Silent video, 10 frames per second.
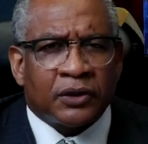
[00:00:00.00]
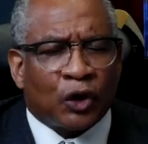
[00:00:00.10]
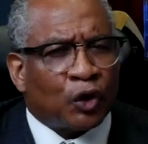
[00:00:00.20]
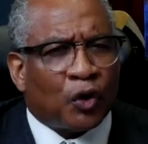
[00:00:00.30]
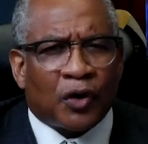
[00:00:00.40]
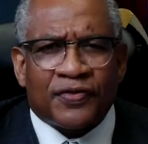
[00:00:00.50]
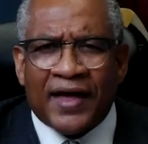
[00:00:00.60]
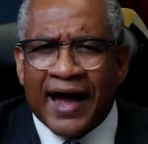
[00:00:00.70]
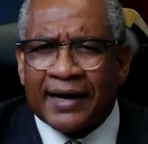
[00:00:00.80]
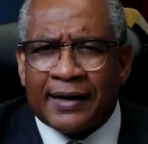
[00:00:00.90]
the Lord
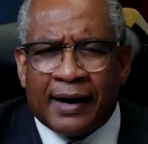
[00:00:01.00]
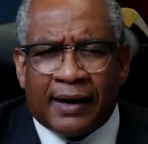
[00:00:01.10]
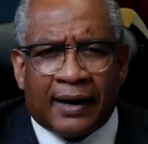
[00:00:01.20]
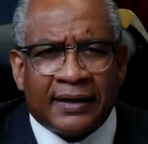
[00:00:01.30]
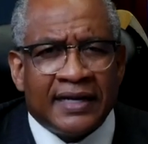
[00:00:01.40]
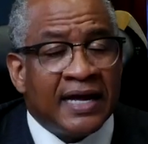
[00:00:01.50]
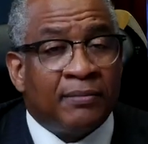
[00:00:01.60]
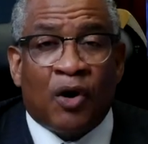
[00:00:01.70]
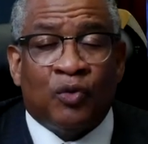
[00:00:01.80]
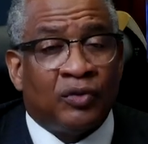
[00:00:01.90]
thy God, and
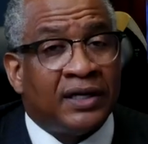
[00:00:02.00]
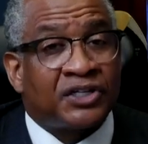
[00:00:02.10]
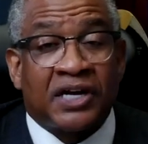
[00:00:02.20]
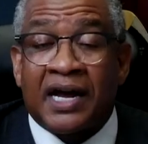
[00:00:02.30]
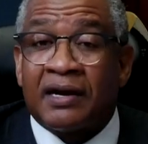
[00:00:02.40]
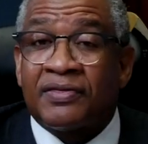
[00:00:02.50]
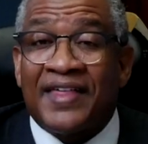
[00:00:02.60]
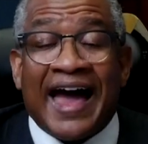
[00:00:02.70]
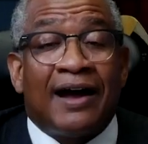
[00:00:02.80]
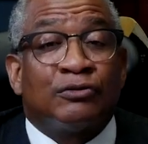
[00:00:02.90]
him only shalt
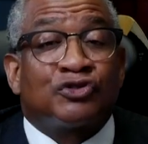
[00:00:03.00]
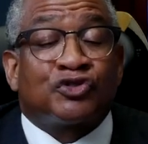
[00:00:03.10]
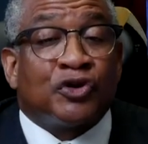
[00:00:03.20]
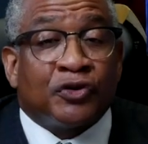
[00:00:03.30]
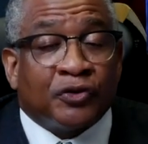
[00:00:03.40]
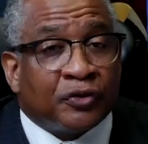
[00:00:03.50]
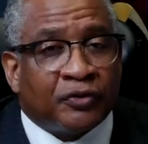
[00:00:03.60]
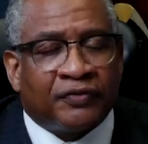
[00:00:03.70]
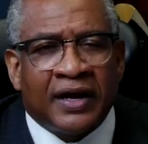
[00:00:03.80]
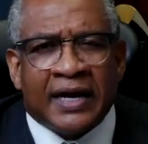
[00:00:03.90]
thou
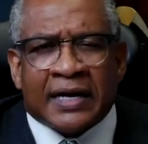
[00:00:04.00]
serve.